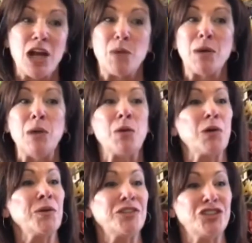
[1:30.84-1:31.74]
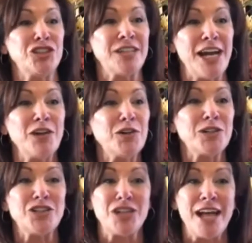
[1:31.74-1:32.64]
We work with
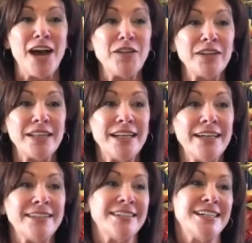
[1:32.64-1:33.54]
Judeo-Christian Health Clinic,